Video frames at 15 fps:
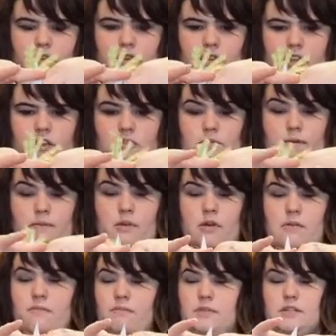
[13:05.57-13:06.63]
And remember,
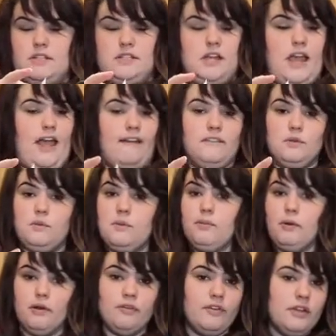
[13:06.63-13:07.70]
it does not have to be
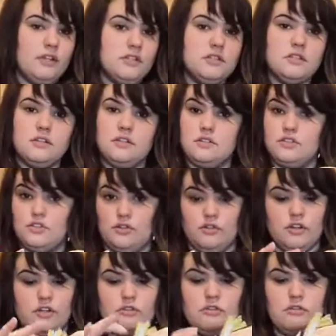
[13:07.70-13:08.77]
perfect. It's your
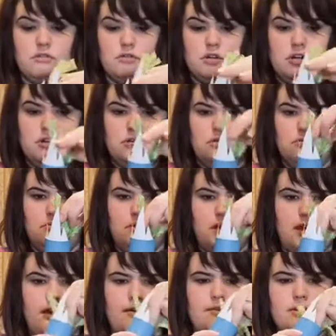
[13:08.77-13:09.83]
unicorn.
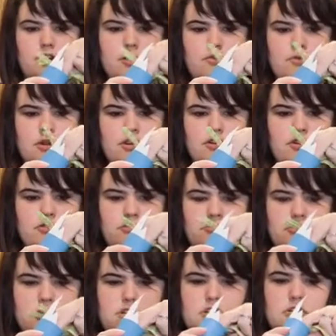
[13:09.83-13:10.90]
Whatever you want your
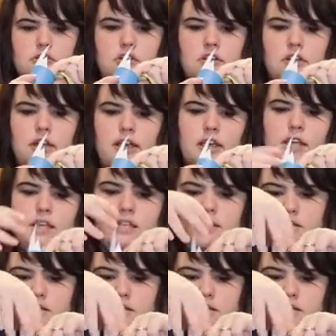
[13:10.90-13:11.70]
unicorn to look like is